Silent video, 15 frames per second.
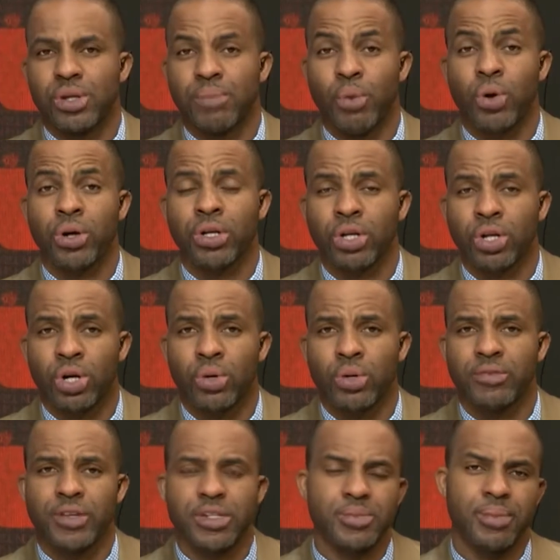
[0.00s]
Morgan&Co
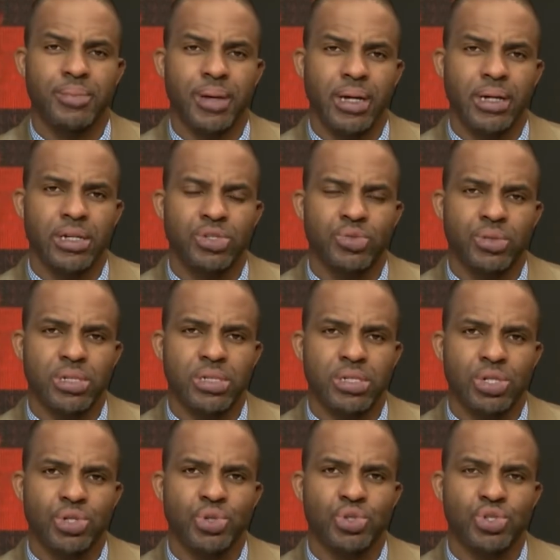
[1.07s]
Investment Bank has released
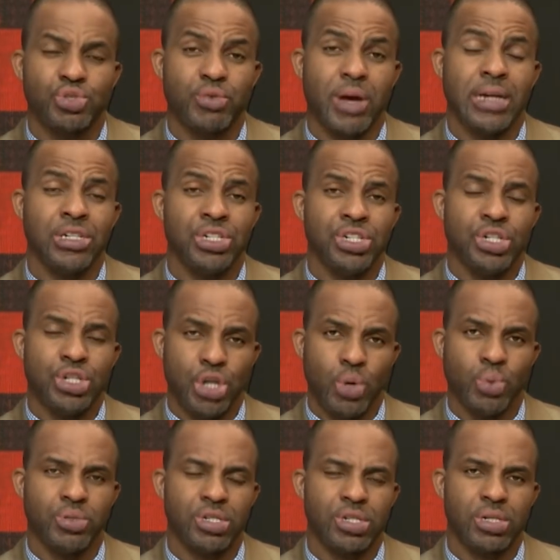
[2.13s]
a new strategy
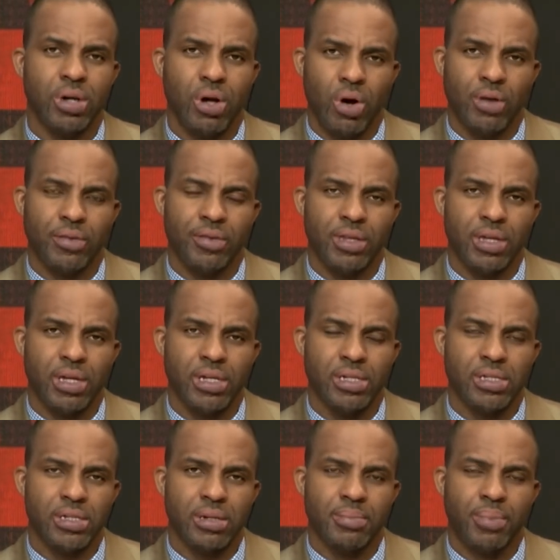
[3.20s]
note on the
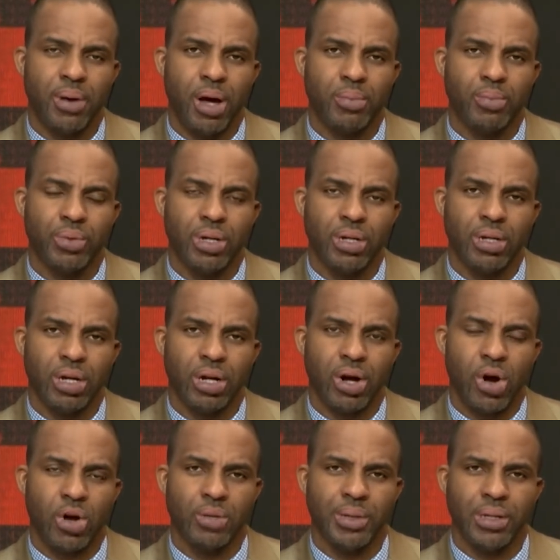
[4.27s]
Zimbabwean
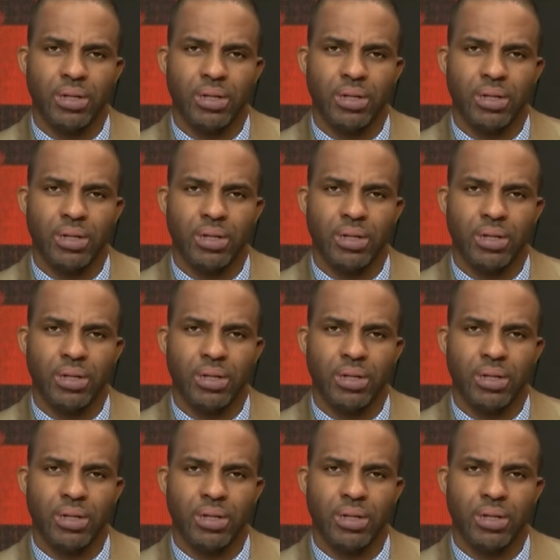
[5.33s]
economy.